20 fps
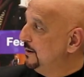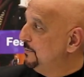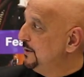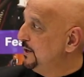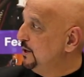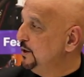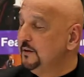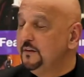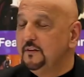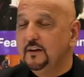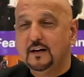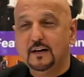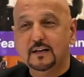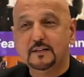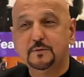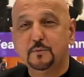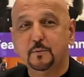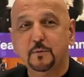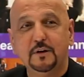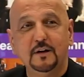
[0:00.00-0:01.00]
beyond
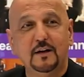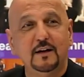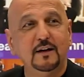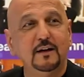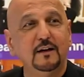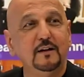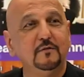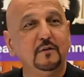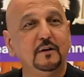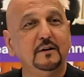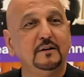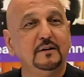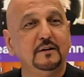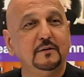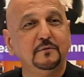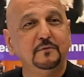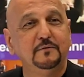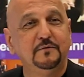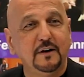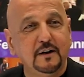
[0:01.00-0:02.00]
that, we have a
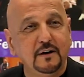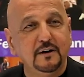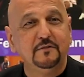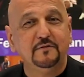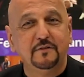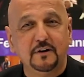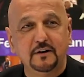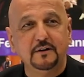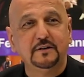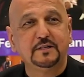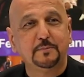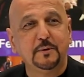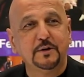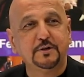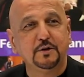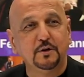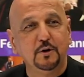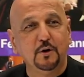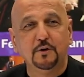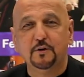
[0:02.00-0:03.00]
very, very
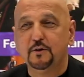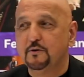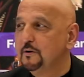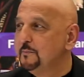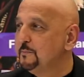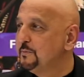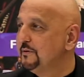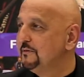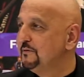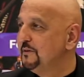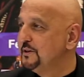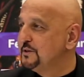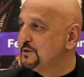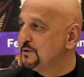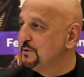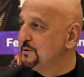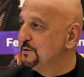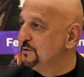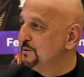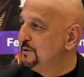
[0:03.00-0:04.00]
special honor and privilege
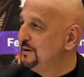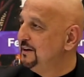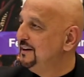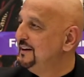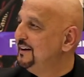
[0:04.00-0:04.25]
to